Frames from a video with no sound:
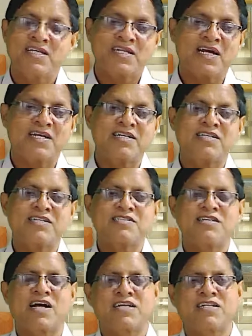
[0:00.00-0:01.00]
that it is
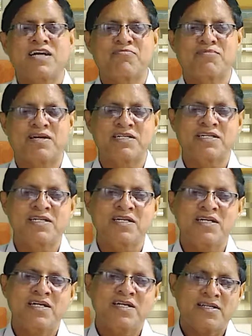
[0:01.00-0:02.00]
not their money.
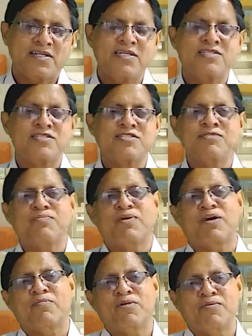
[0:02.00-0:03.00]
This is the
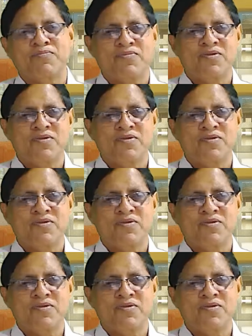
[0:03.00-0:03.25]
problem.